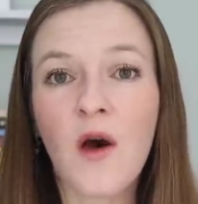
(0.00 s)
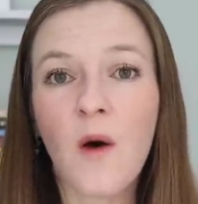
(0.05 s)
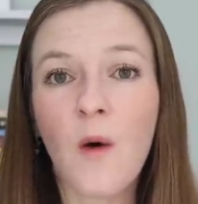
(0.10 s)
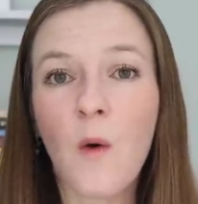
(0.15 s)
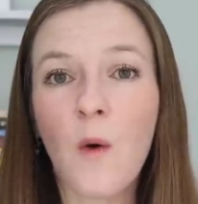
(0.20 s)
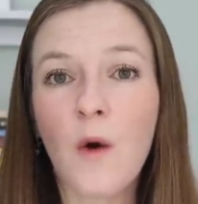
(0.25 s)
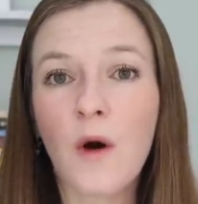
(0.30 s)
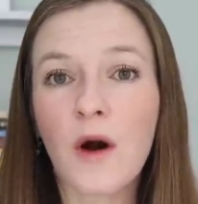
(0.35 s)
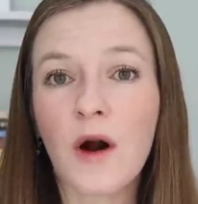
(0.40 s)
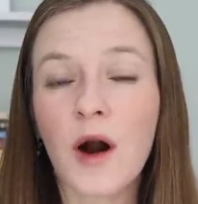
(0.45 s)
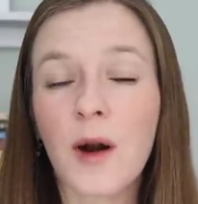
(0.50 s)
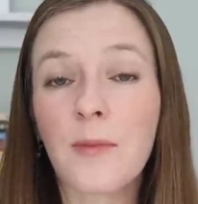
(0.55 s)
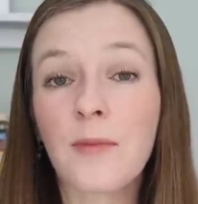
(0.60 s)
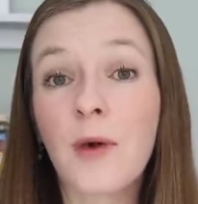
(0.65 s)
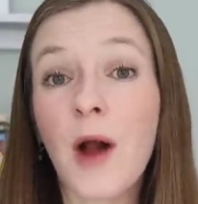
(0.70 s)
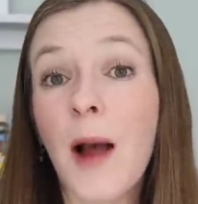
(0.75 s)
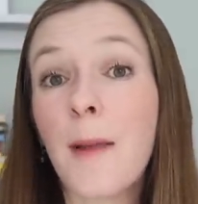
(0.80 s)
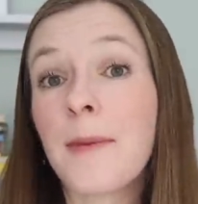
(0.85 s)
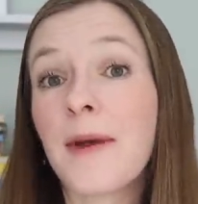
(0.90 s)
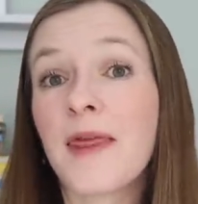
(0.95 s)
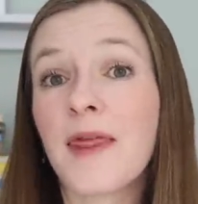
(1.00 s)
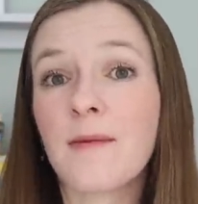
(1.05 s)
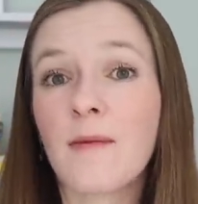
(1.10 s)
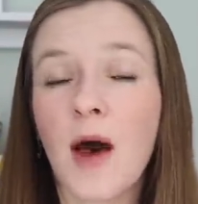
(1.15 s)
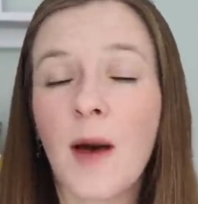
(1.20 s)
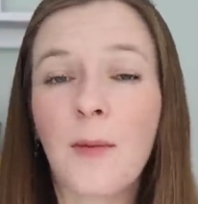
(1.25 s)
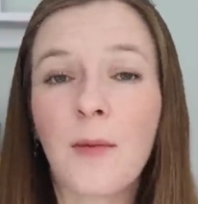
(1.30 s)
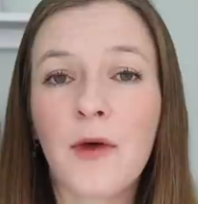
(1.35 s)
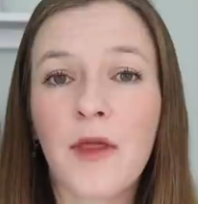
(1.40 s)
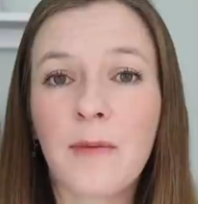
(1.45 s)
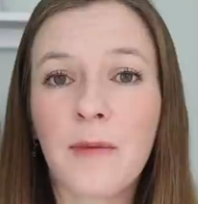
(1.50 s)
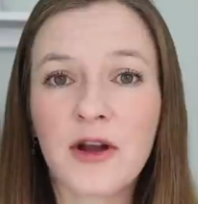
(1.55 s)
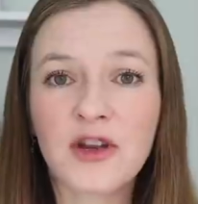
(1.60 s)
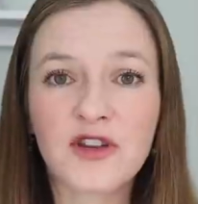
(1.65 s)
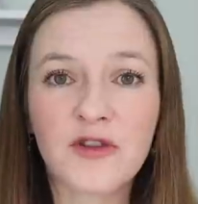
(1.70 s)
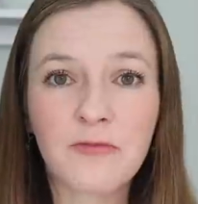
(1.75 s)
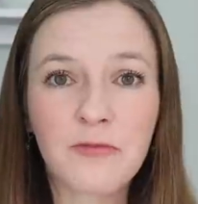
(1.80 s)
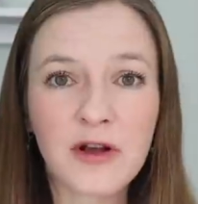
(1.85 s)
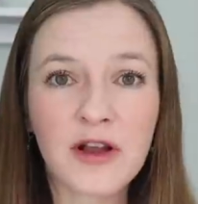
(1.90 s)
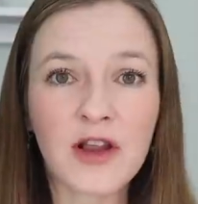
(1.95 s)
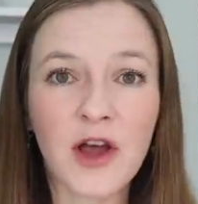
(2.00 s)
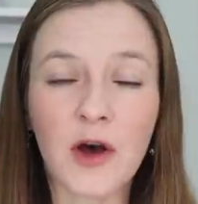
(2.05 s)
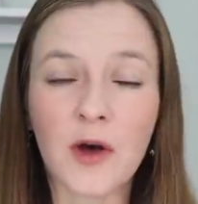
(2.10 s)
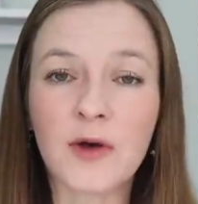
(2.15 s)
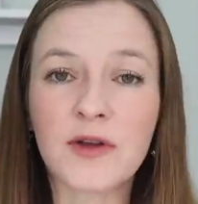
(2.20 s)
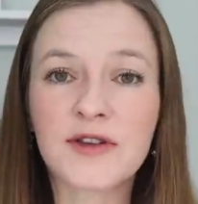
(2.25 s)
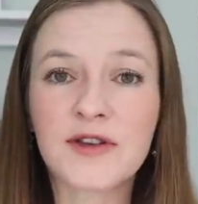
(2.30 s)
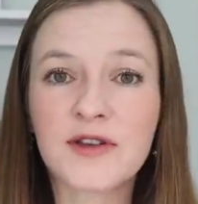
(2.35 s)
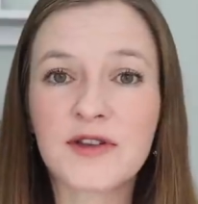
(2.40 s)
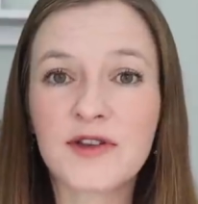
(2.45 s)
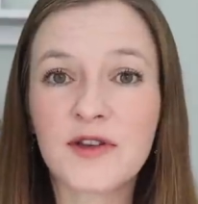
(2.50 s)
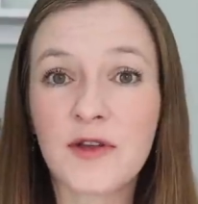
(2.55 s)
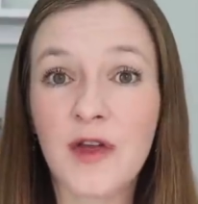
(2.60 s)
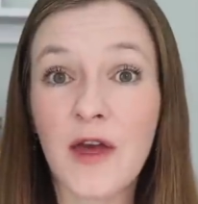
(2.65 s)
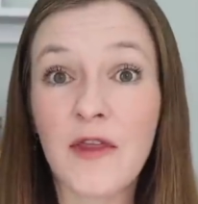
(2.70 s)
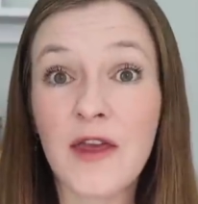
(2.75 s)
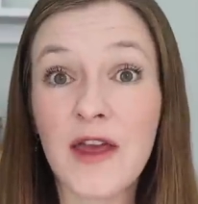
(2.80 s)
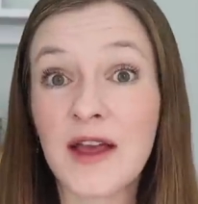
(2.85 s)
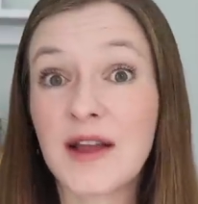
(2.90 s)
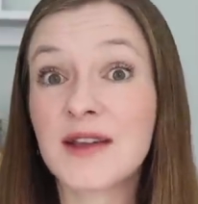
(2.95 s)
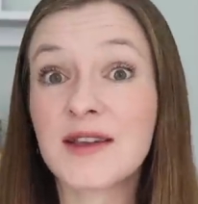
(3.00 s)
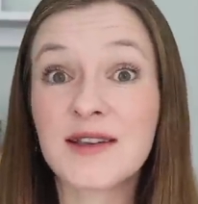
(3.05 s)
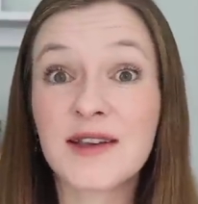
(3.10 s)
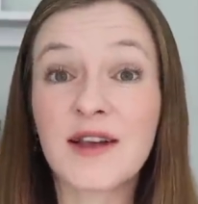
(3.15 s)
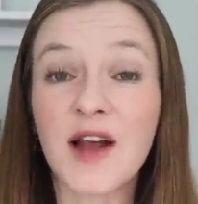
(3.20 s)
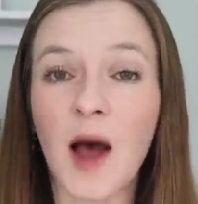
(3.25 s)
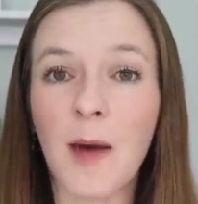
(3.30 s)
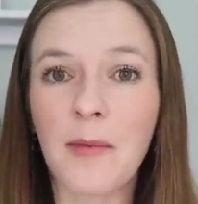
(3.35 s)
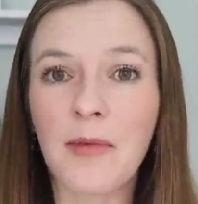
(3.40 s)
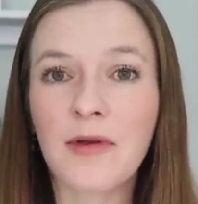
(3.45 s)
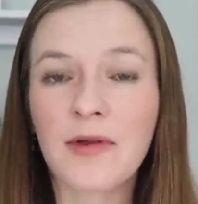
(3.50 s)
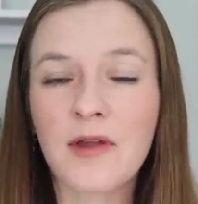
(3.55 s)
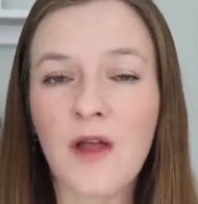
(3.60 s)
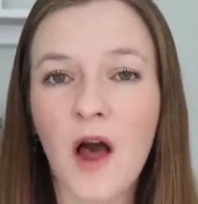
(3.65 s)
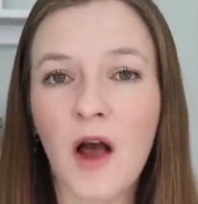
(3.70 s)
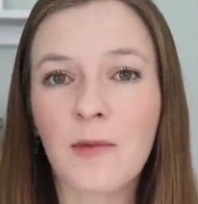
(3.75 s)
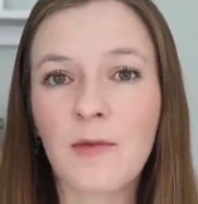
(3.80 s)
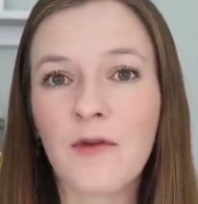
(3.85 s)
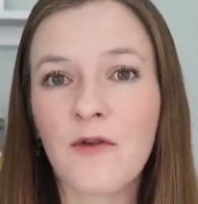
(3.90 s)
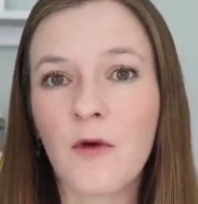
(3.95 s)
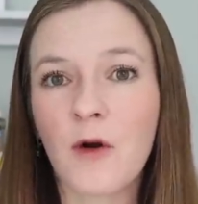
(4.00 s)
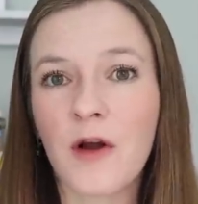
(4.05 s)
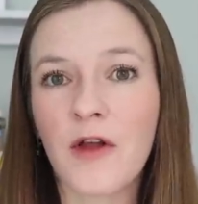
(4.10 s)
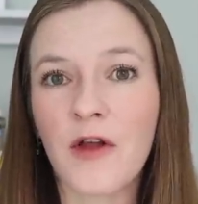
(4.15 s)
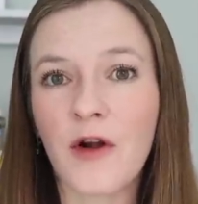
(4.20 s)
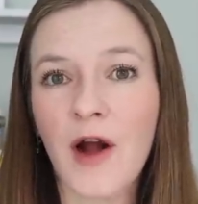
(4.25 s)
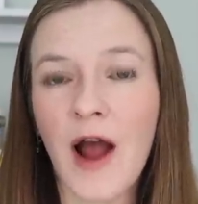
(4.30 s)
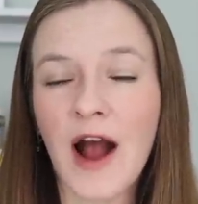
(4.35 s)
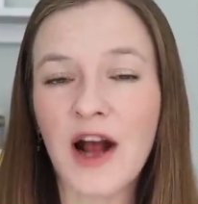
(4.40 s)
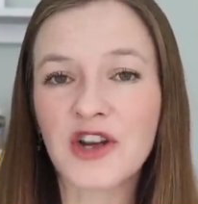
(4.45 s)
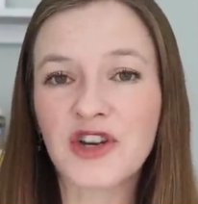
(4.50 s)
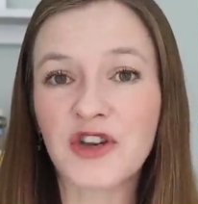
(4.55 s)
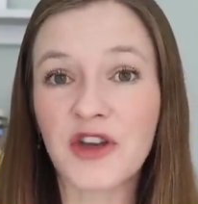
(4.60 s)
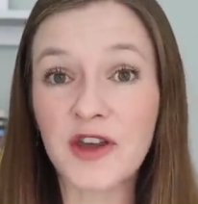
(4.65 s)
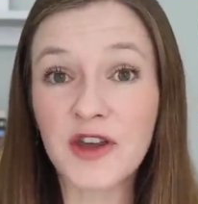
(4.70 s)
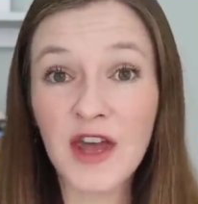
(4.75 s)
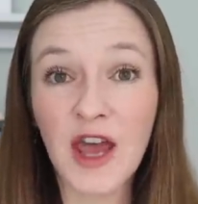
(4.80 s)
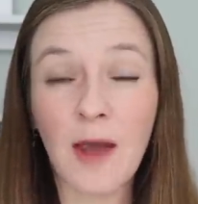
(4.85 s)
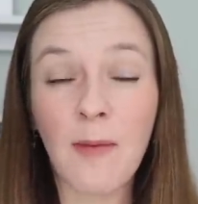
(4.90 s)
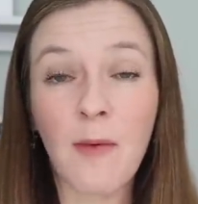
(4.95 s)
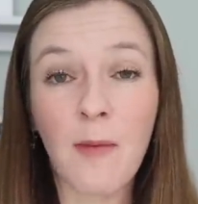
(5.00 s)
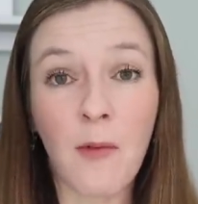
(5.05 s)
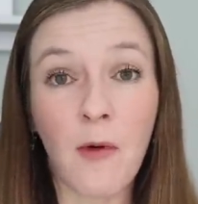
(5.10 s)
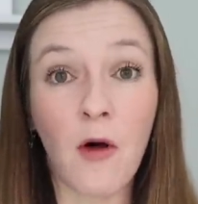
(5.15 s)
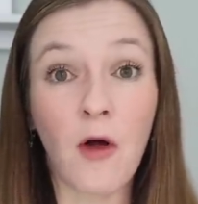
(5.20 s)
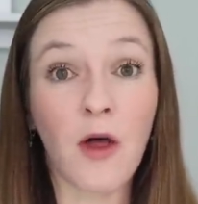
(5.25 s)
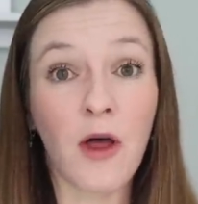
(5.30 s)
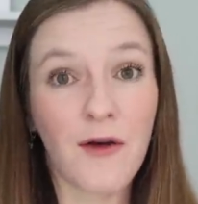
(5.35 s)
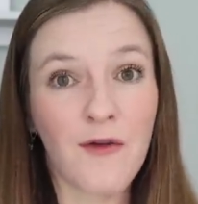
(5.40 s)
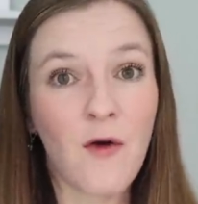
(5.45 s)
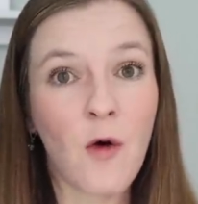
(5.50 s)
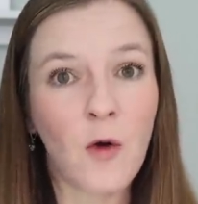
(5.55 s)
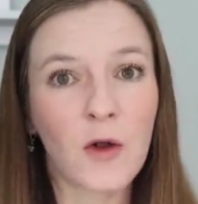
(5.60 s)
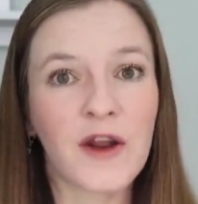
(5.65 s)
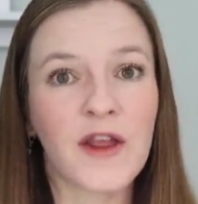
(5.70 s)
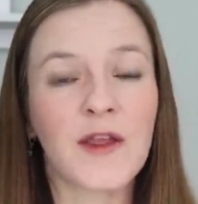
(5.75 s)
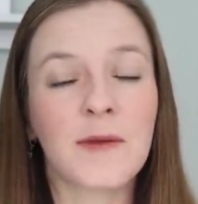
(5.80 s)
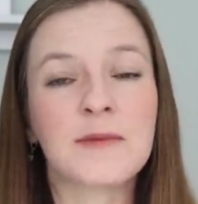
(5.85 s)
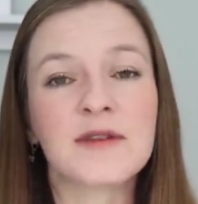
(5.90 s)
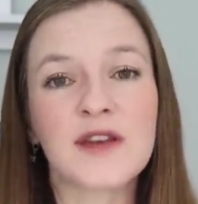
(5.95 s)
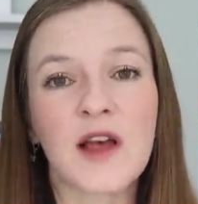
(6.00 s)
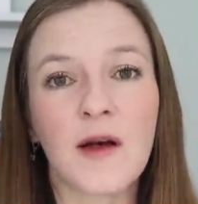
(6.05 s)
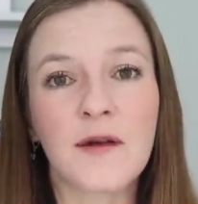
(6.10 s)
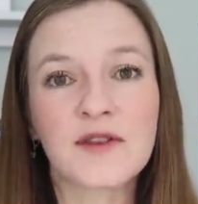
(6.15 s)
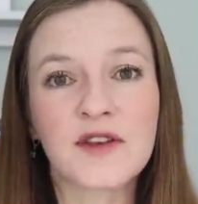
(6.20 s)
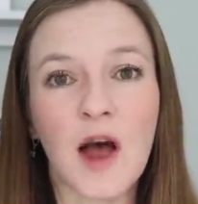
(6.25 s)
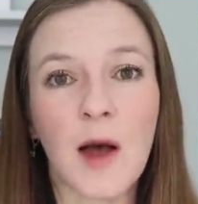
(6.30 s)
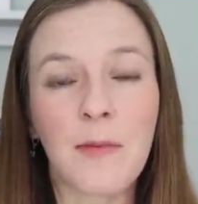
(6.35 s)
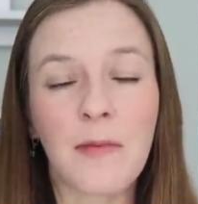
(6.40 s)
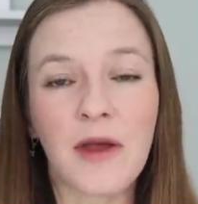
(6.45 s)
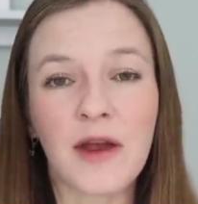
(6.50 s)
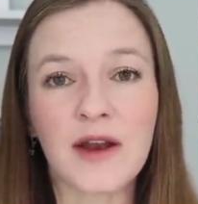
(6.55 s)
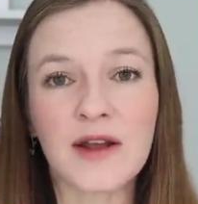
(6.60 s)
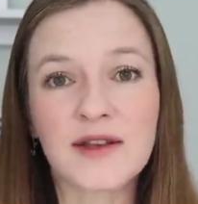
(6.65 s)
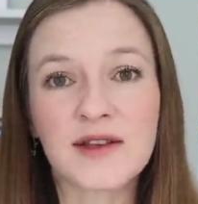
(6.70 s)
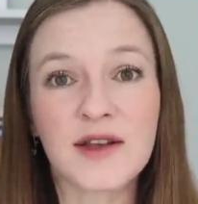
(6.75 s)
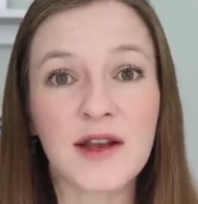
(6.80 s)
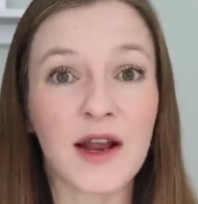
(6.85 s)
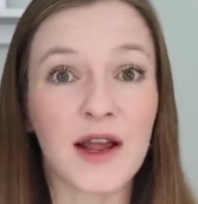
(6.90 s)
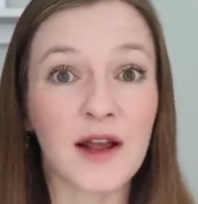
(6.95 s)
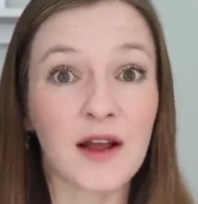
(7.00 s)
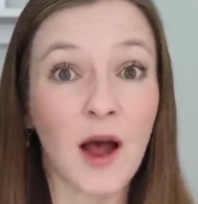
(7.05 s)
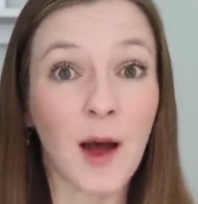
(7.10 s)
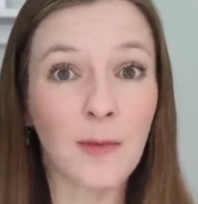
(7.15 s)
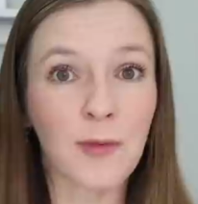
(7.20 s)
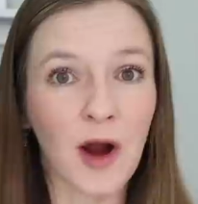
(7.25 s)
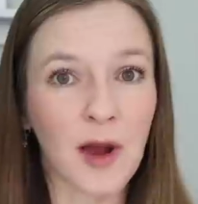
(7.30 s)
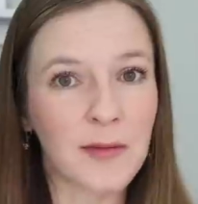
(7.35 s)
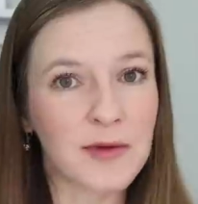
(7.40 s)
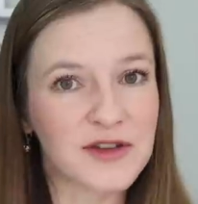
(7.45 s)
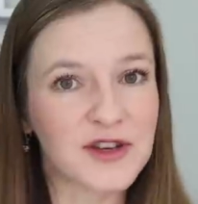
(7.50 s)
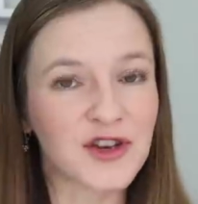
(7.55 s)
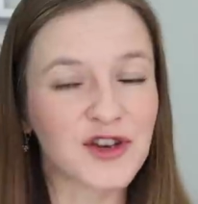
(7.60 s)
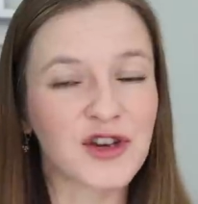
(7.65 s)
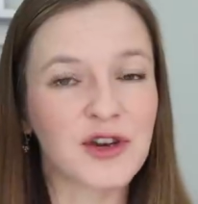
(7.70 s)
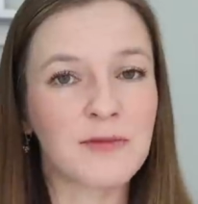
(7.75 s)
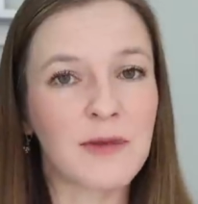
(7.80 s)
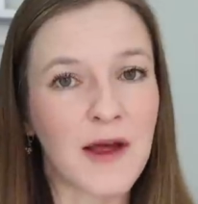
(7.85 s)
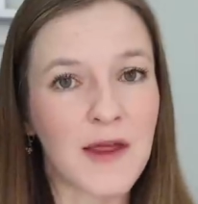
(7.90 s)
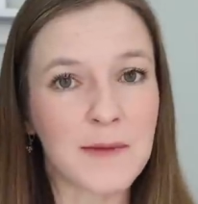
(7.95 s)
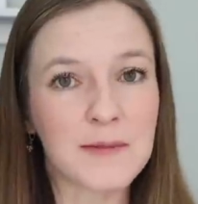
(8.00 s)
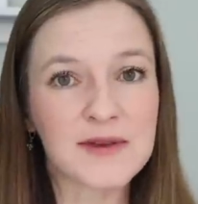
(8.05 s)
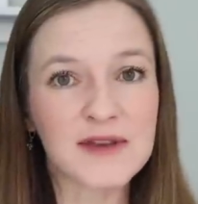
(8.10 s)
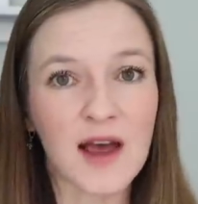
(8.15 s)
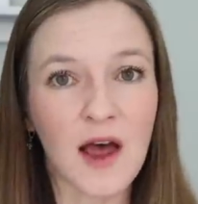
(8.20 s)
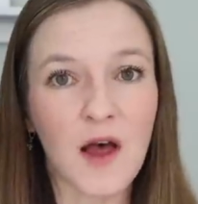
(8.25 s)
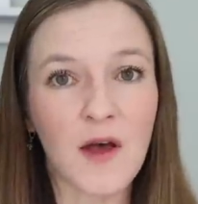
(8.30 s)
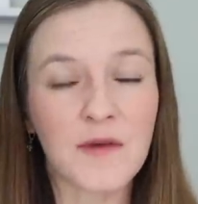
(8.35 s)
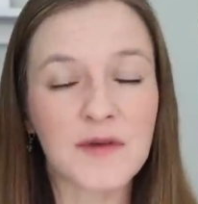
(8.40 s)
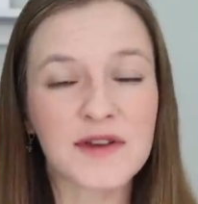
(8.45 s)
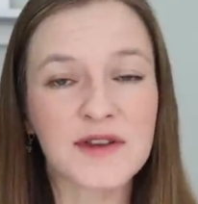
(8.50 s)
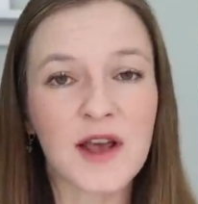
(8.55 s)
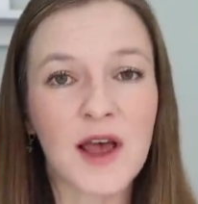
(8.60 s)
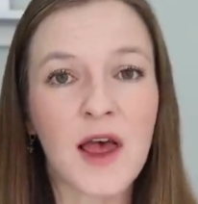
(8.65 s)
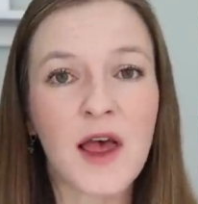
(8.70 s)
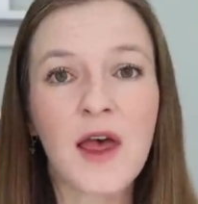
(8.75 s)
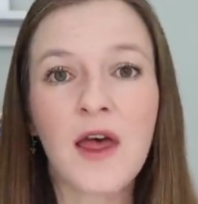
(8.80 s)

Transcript: or propping them up with a bunch of pillows so that they can sit up long before they're actually capable of holding themselves up in a sitting upright position by themselves.